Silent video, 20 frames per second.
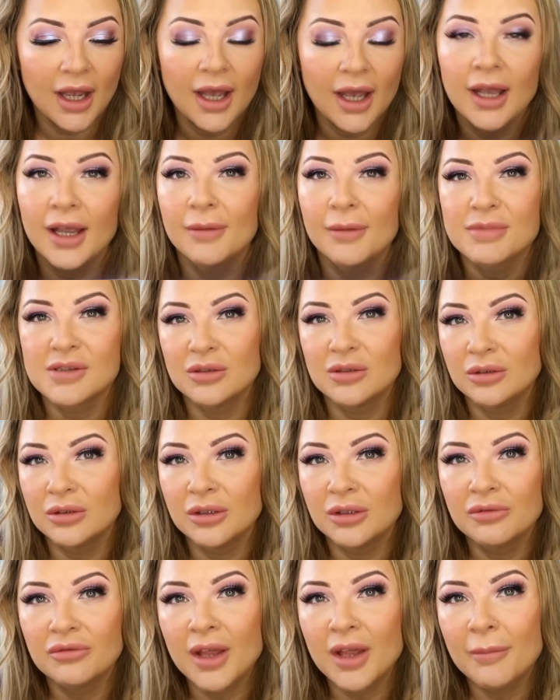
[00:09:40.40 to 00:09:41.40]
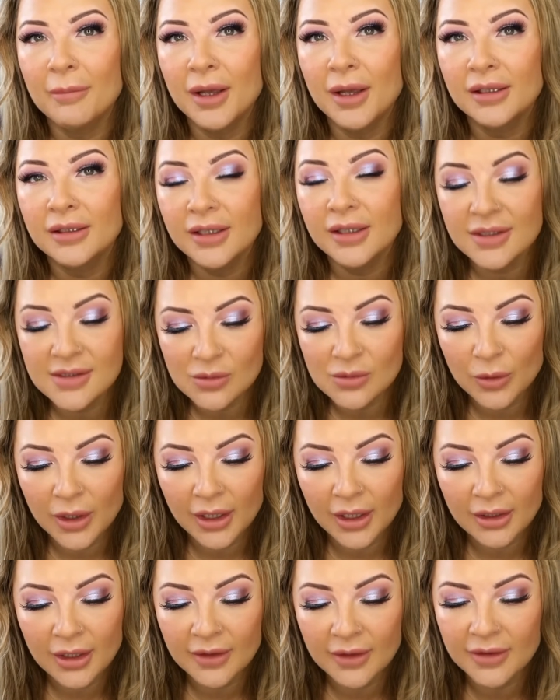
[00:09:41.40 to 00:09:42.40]
I absolutely love that palette as
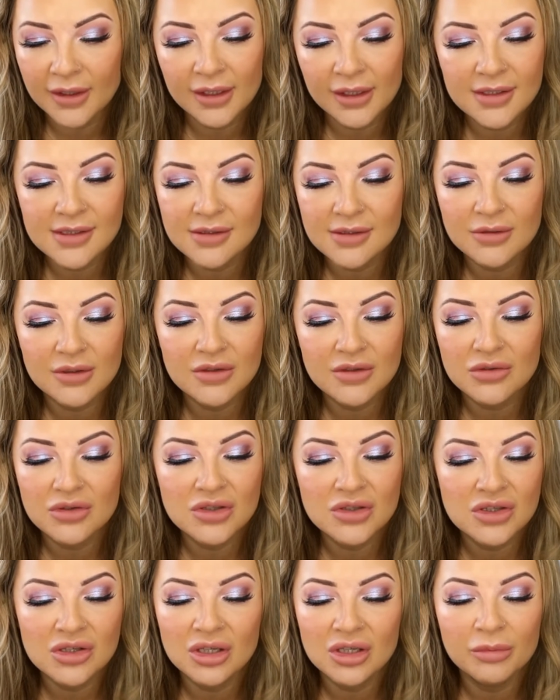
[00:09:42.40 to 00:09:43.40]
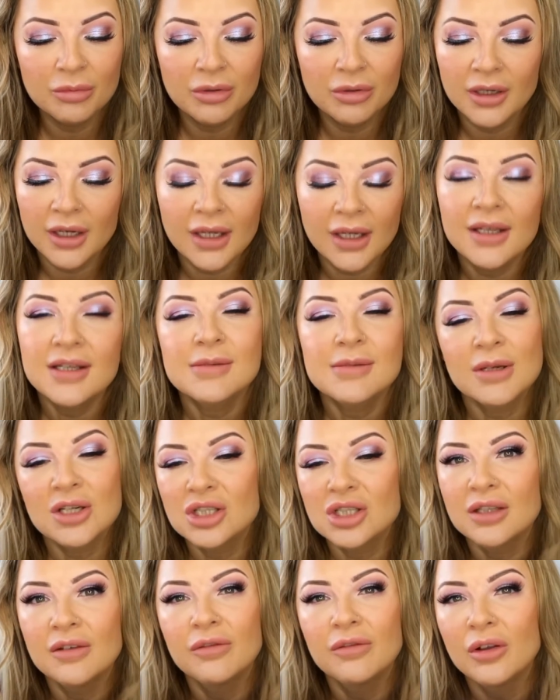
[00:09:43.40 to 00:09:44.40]
well. I think it's so pretty,
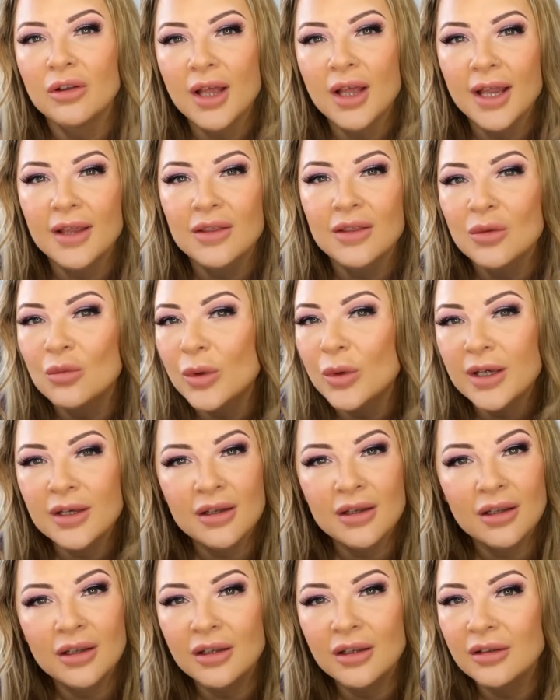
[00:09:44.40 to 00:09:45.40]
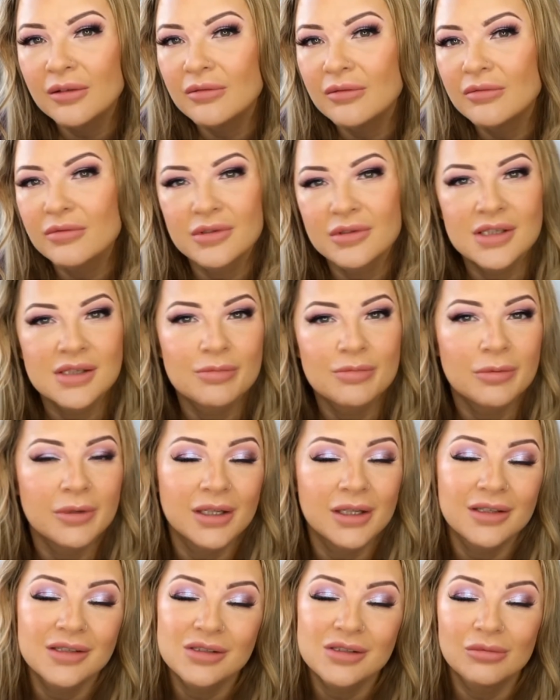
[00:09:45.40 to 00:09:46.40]
especially for like the winter,
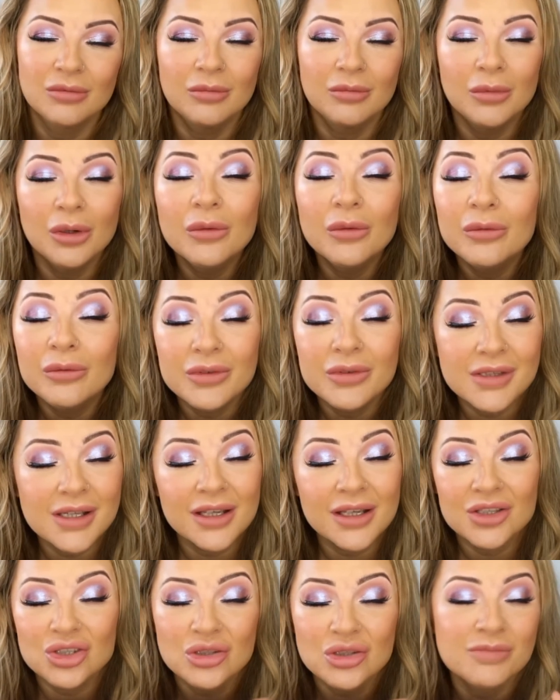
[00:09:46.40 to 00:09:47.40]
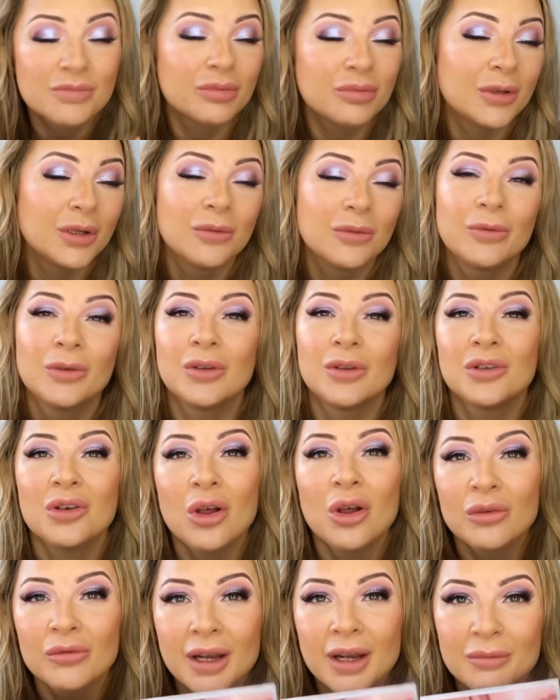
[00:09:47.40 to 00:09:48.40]
spring, summer months. It's just beautiful, an
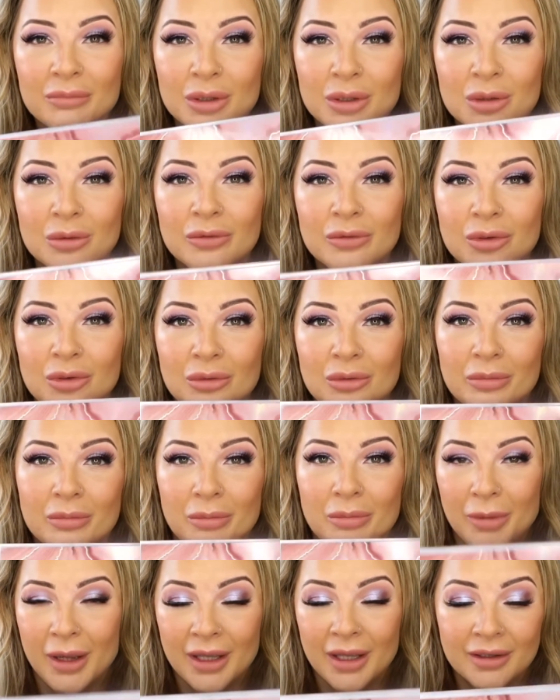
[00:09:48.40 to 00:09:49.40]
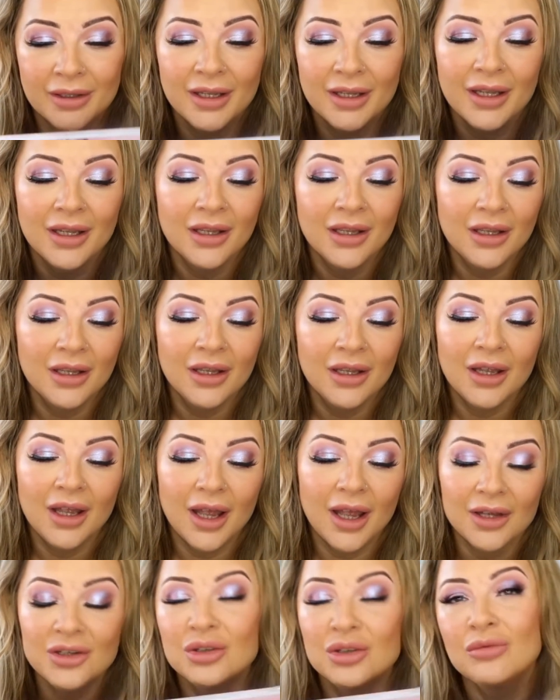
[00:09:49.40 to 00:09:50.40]
all-round beautiful palette.
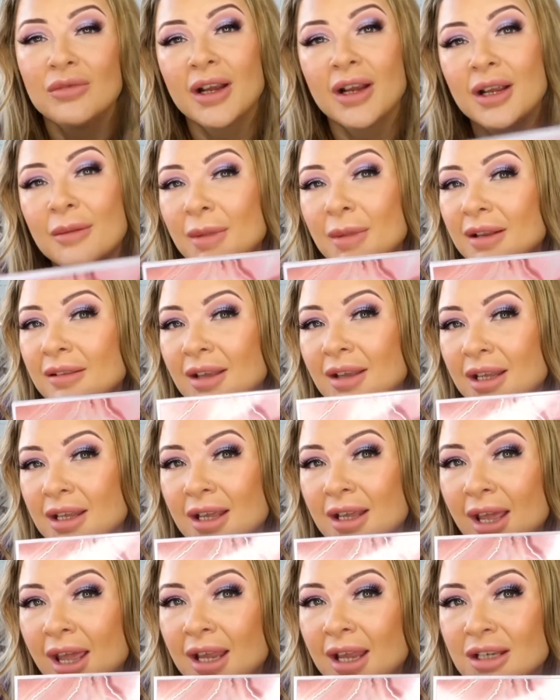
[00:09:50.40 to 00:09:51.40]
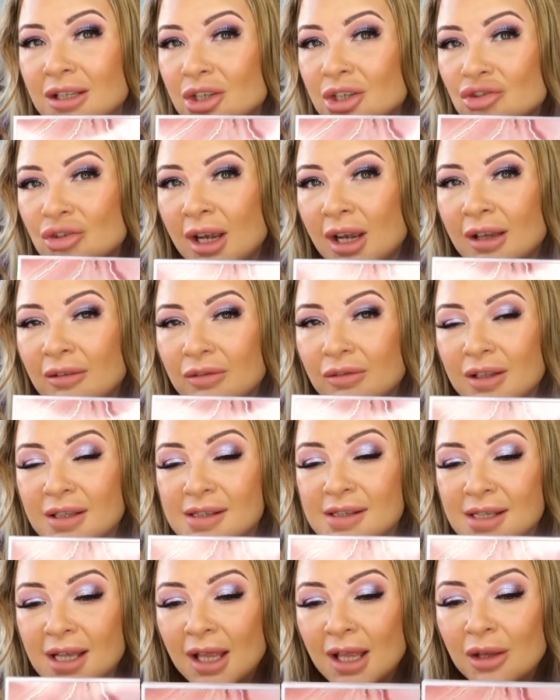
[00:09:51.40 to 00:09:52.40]
I do recommend that you get it, you try it for
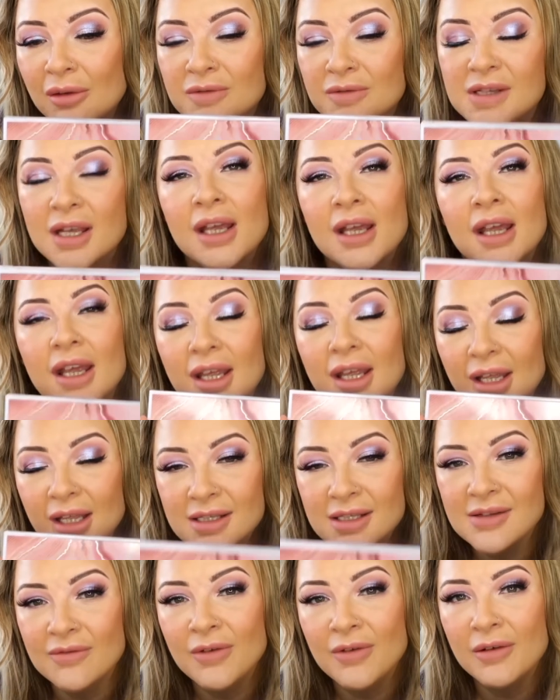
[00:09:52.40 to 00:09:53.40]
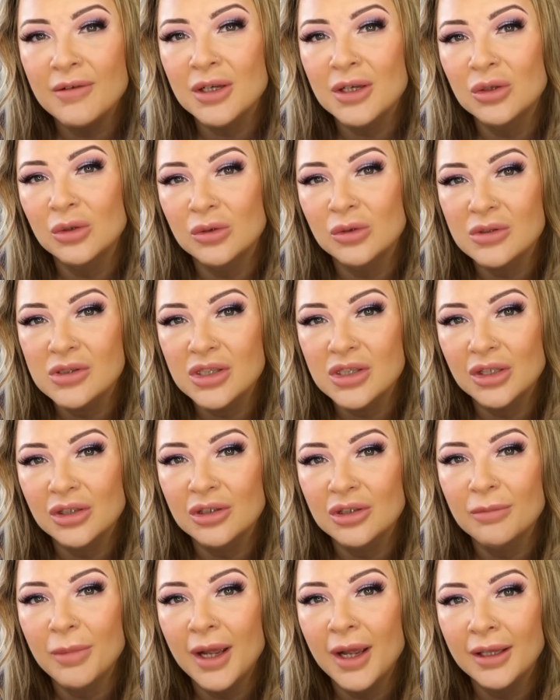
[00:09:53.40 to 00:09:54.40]
yourselves. It is a very
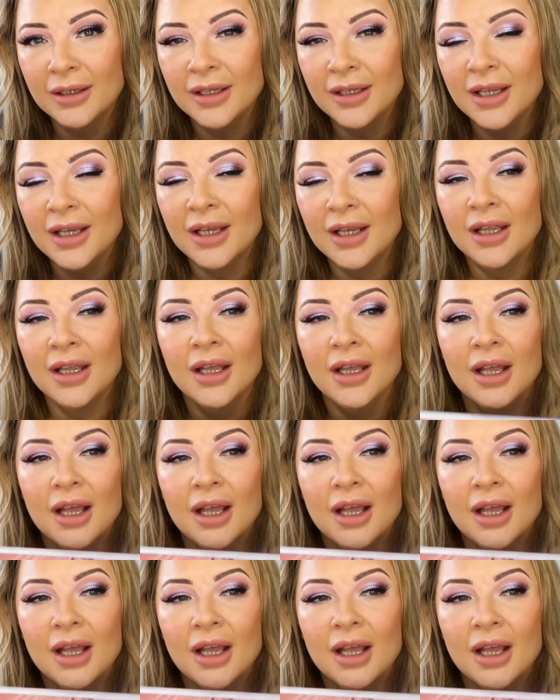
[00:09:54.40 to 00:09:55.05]
cool-toned palette.